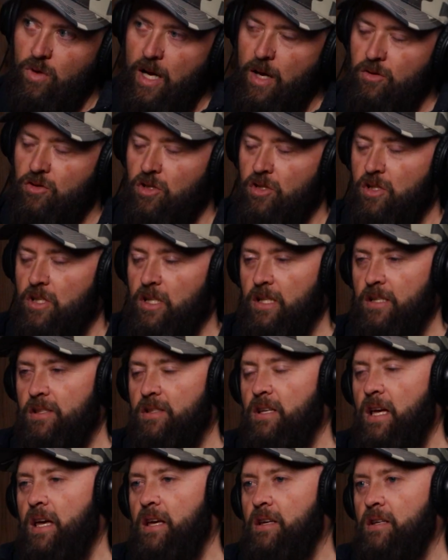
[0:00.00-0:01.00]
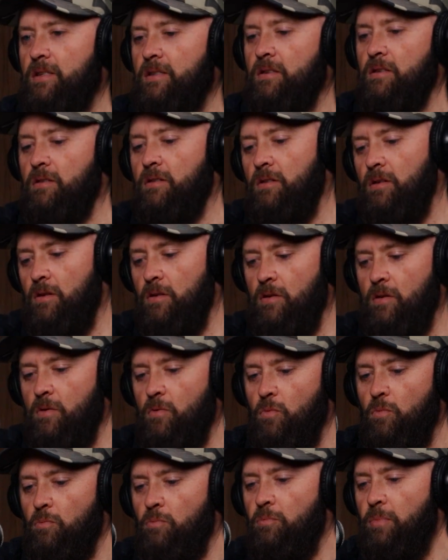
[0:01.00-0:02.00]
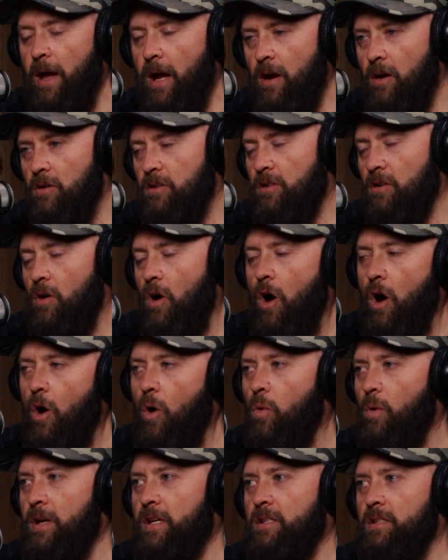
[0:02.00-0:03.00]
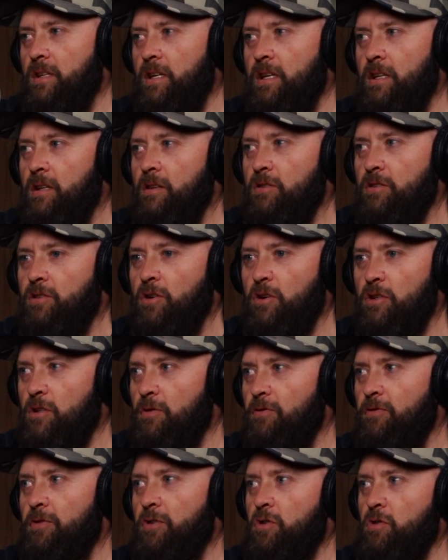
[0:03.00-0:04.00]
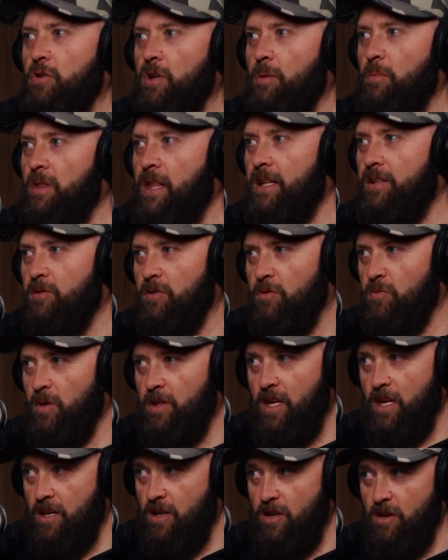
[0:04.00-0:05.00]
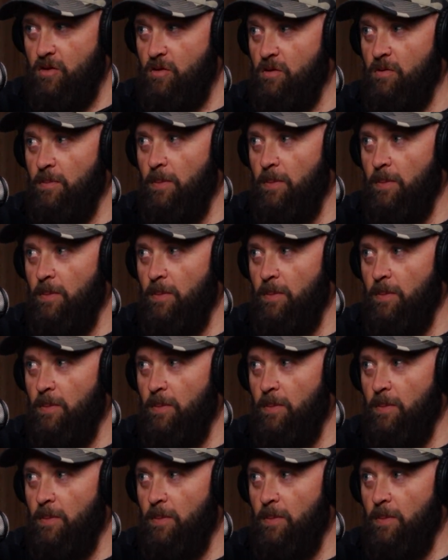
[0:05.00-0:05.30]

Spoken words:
What I was just going to say is bears are always in search of food. I mean, that's just what they do.